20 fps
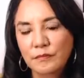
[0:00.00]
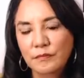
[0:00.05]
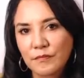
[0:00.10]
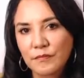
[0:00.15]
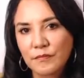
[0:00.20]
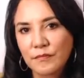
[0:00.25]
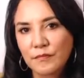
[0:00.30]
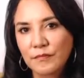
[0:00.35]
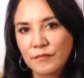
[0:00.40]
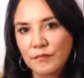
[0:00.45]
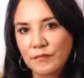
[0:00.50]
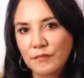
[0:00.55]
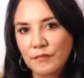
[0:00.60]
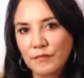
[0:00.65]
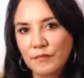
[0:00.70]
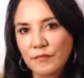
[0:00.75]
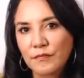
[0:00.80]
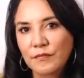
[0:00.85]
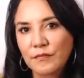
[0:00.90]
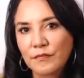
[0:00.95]

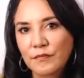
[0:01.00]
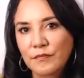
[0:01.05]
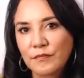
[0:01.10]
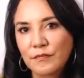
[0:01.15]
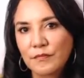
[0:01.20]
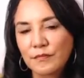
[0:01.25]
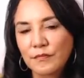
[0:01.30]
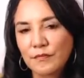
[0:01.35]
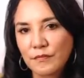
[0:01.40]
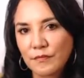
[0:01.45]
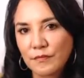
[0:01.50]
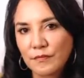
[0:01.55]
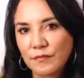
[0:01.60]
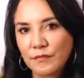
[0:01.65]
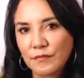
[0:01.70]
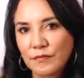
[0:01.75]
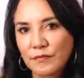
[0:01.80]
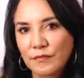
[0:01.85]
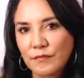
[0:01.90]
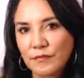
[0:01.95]

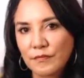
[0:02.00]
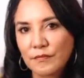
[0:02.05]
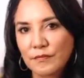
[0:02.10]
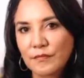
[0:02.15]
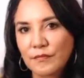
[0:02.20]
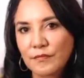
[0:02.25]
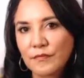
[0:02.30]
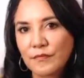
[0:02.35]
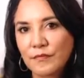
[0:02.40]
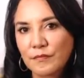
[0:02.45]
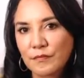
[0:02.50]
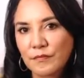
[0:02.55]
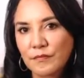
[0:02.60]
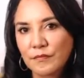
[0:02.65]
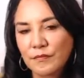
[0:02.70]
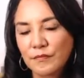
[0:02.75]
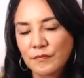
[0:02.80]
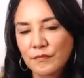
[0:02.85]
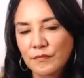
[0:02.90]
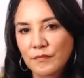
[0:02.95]
(not speaking)